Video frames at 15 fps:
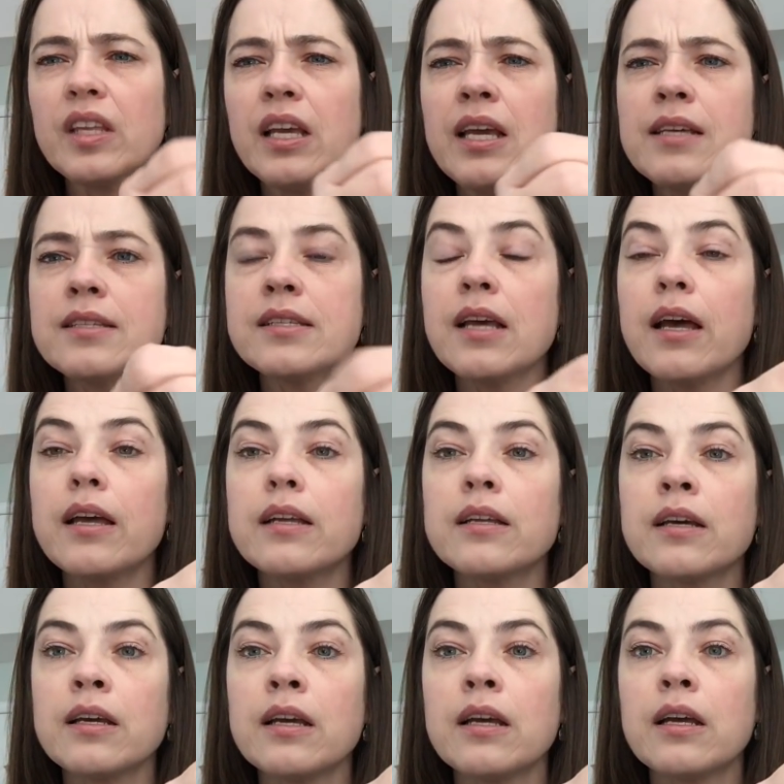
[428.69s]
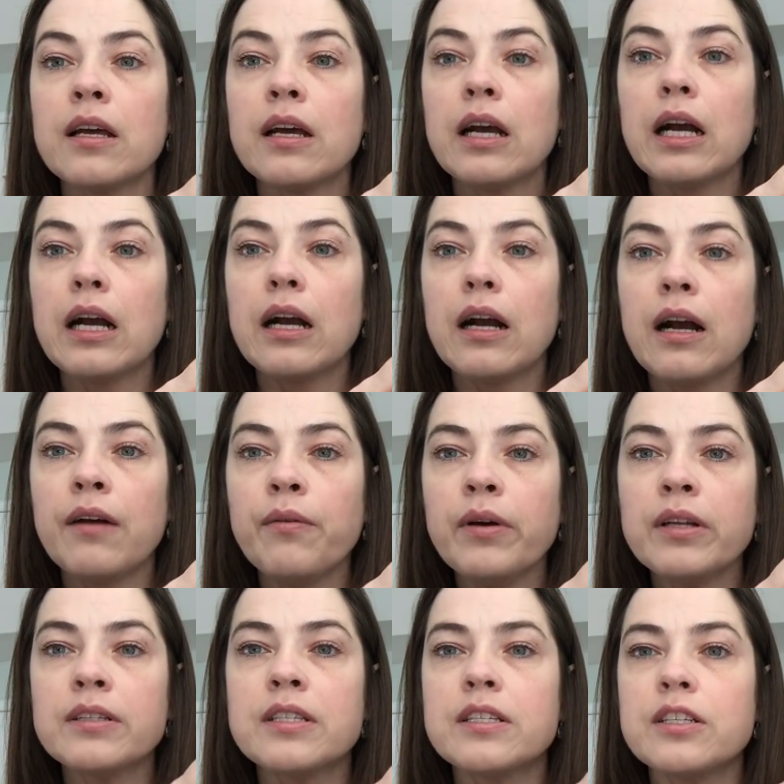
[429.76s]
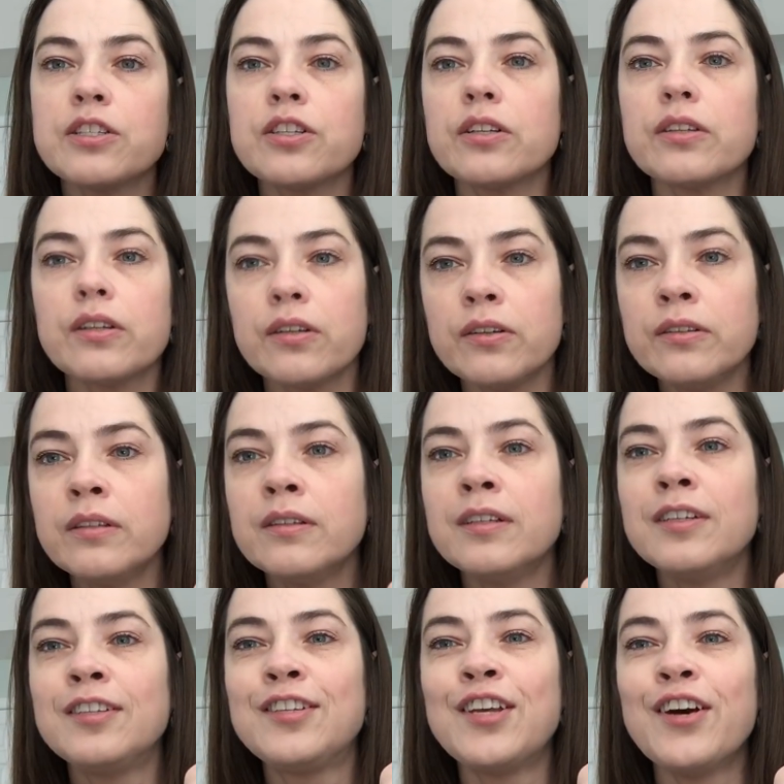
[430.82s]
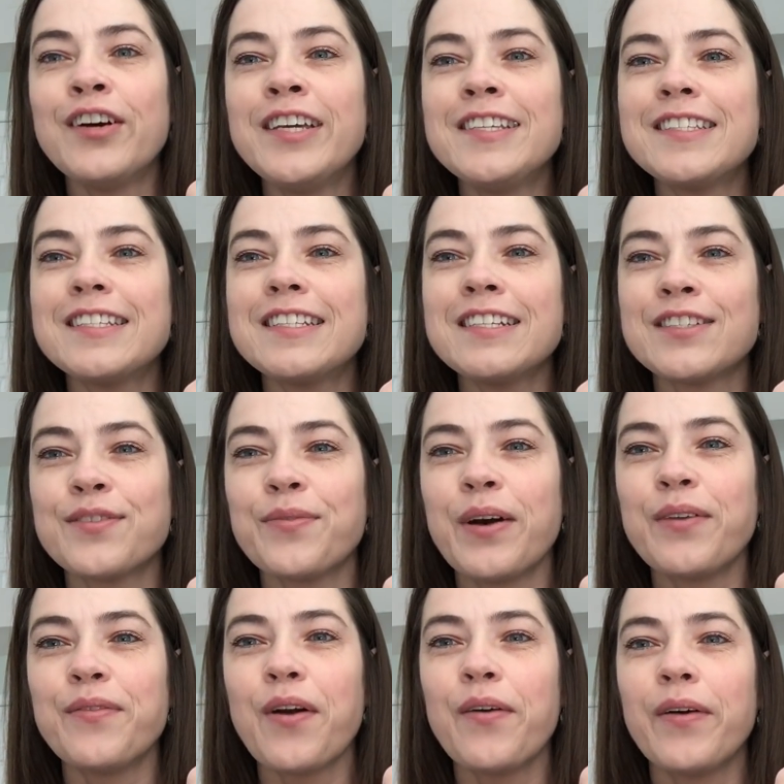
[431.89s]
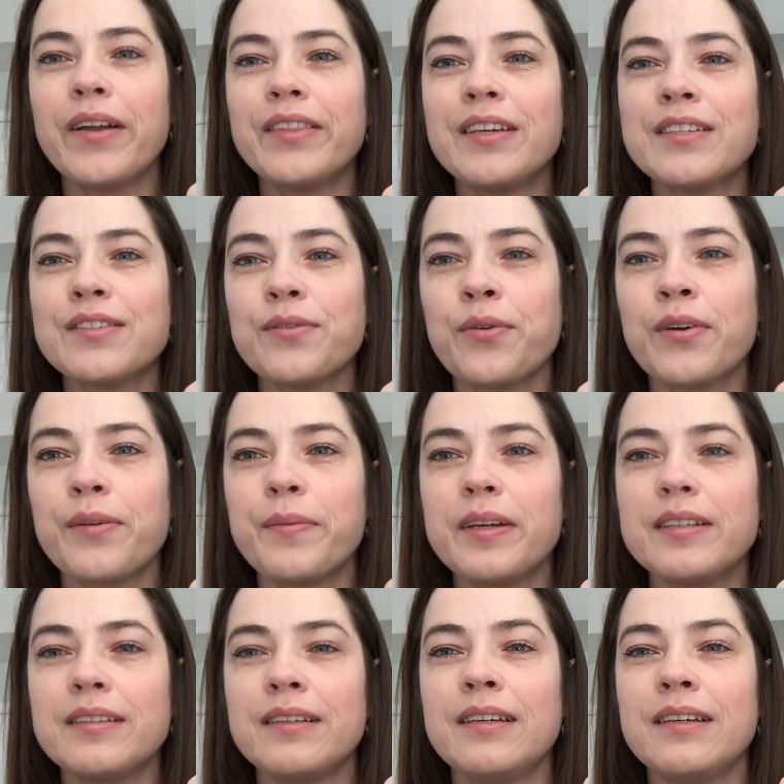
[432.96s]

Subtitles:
He said, I want to stitch a little. So he stitched one row on this ornament.